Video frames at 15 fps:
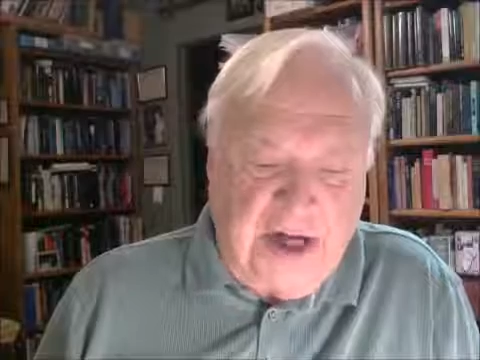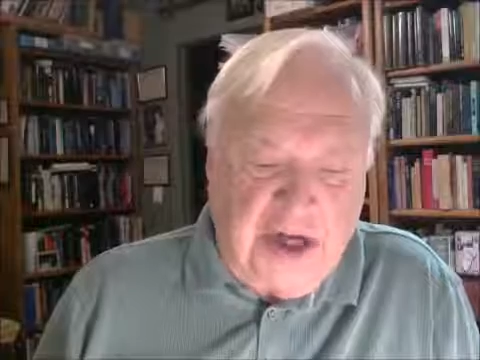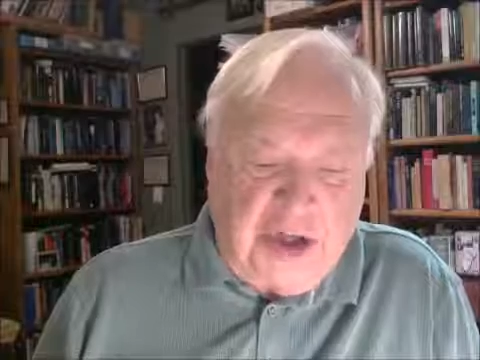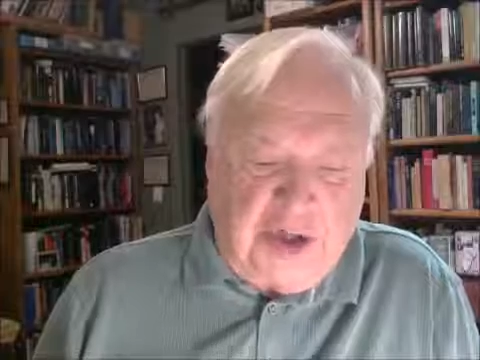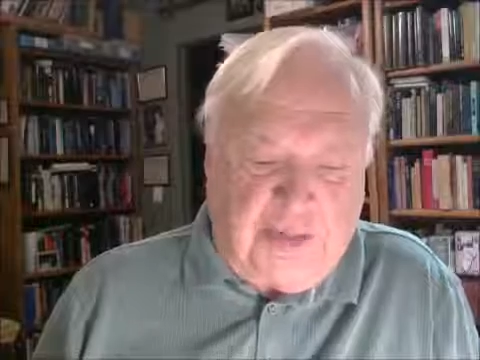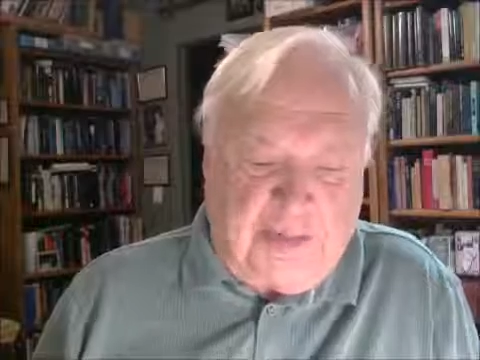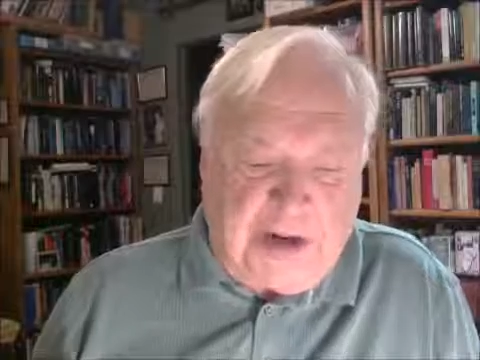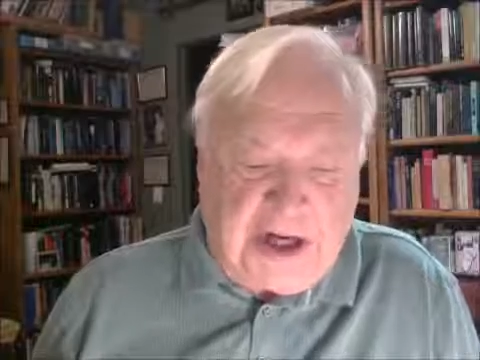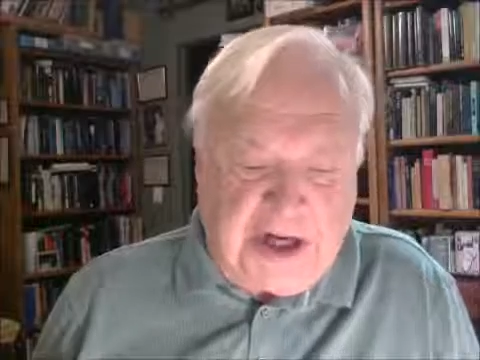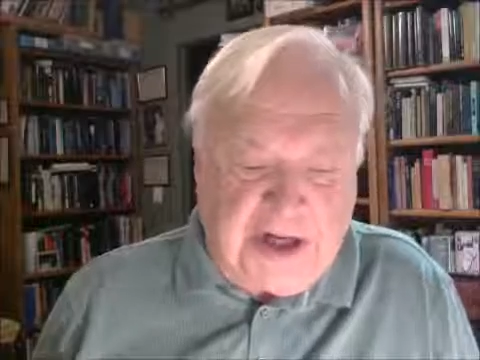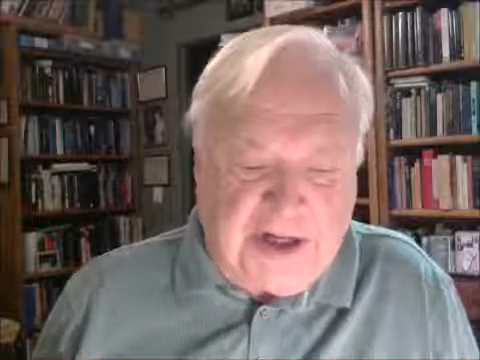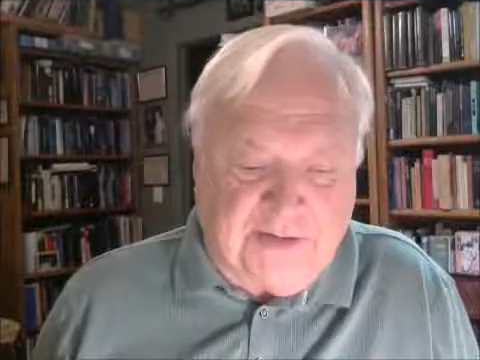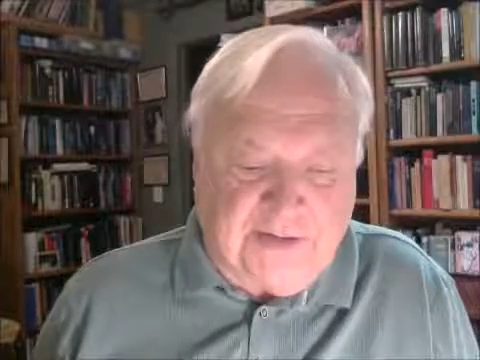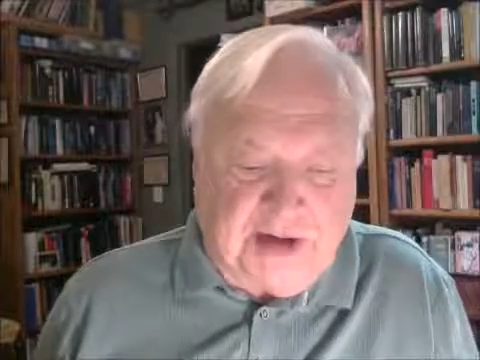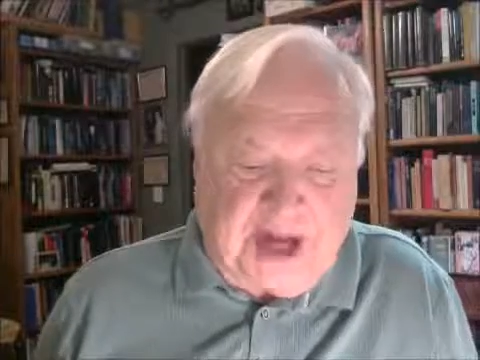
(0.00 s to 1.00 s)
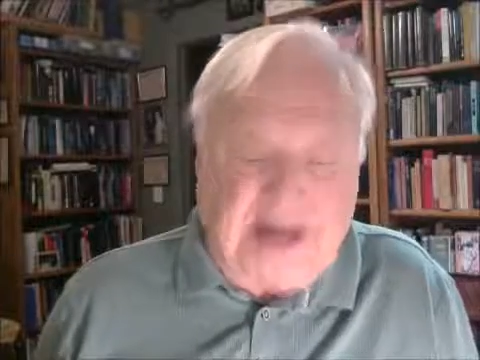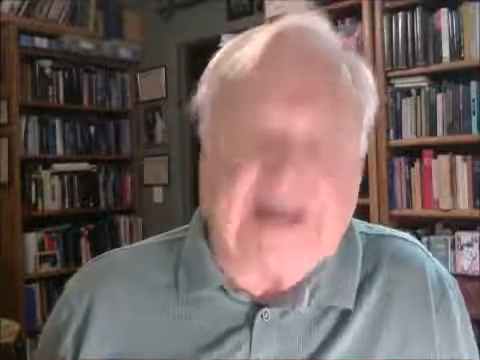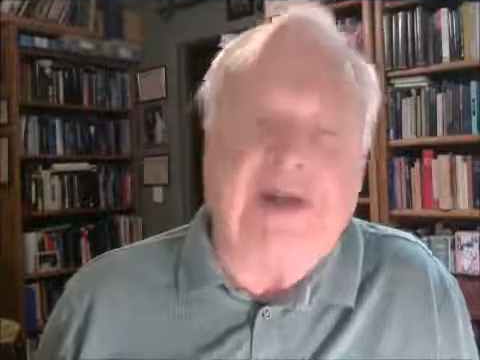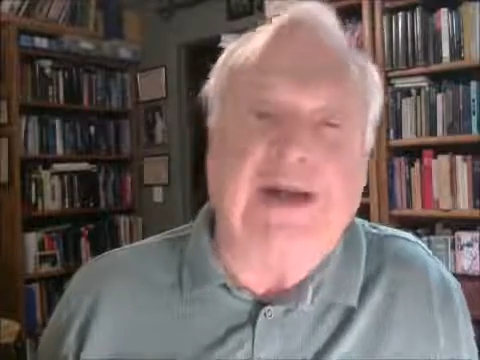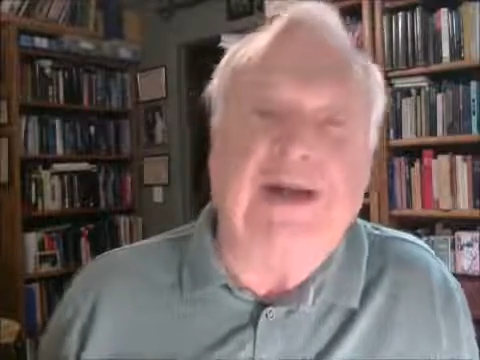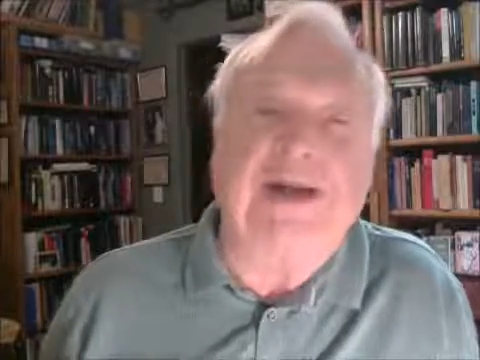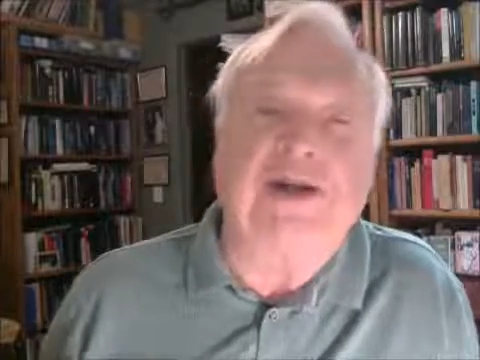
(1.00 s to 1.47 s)
speed of
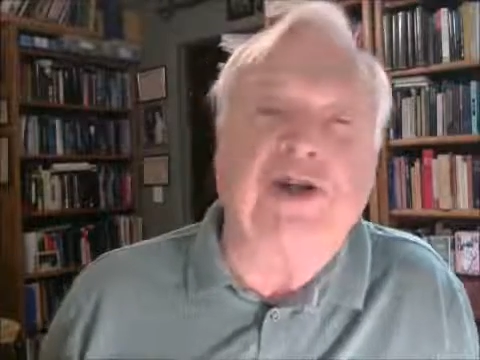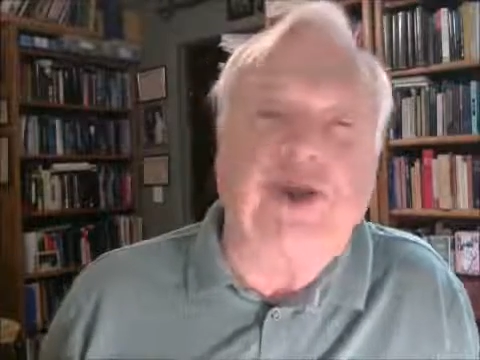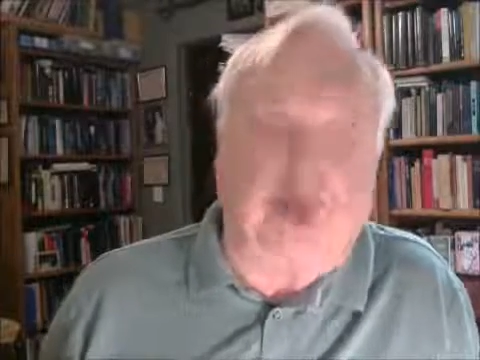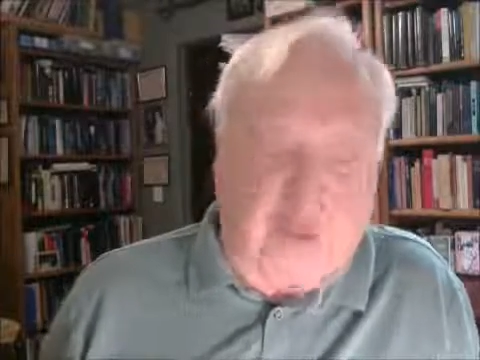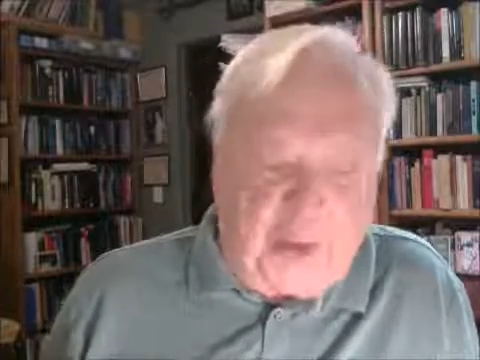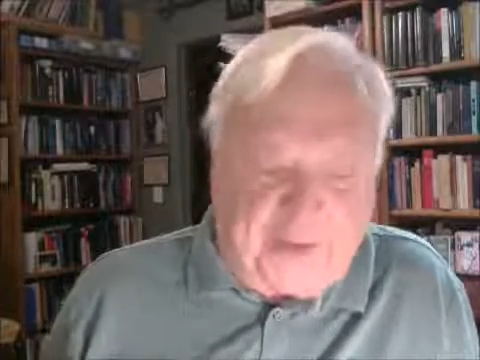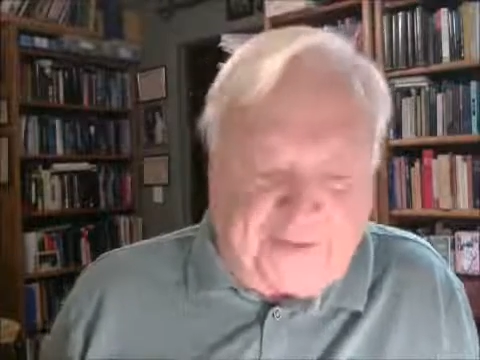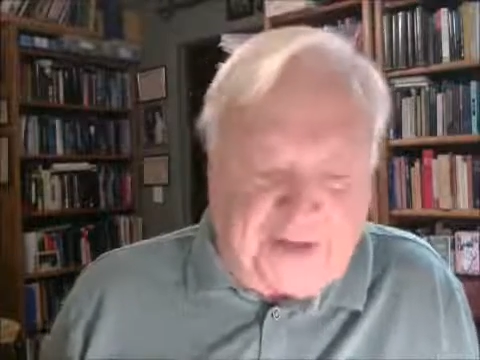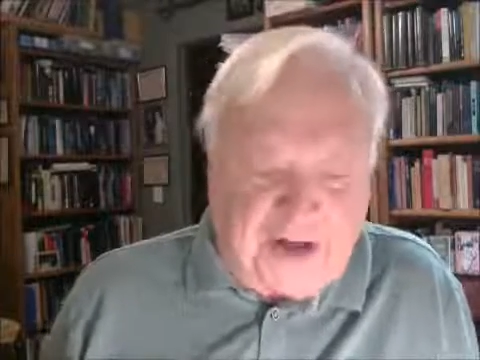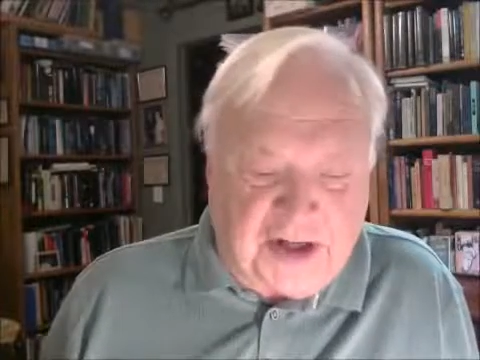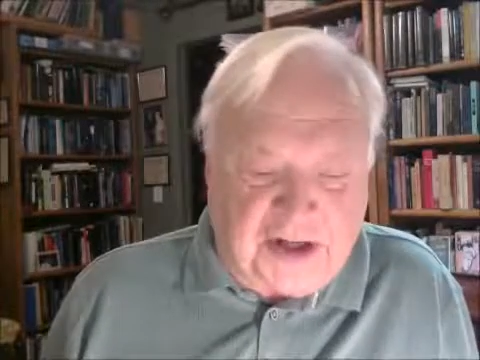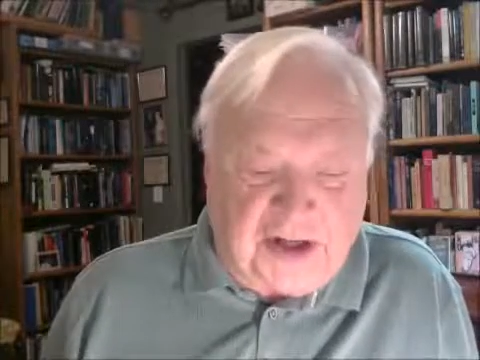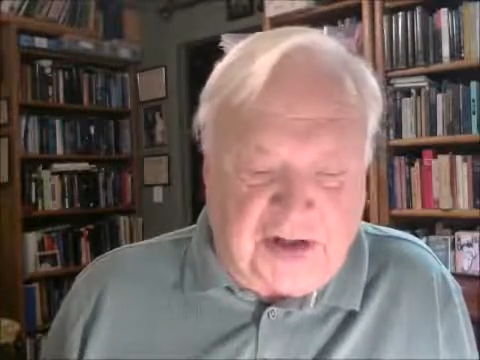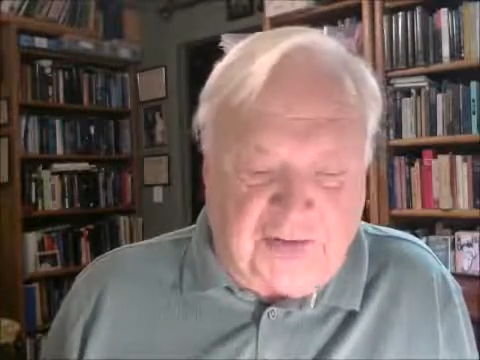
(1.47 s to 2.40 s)
lightning, swiftness